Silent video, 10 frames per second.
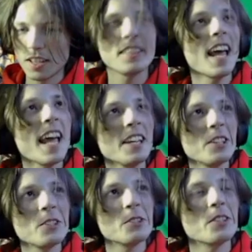Thank
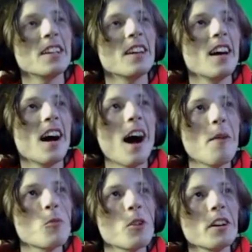you.
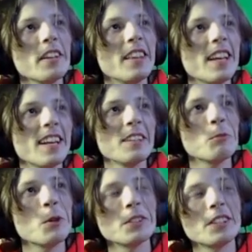I'm worried that it
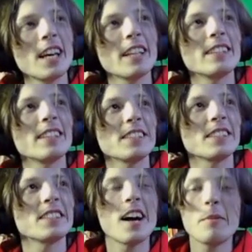won't stand the test of
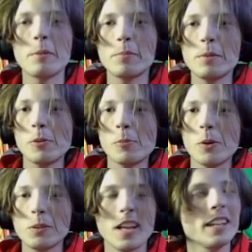time and people
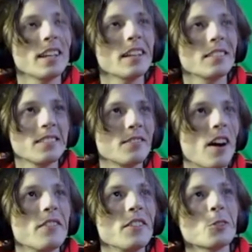won't like it
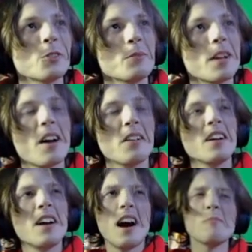five years from now.
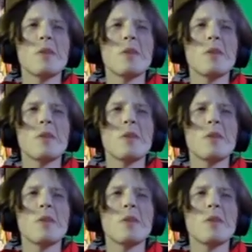Oh. I'm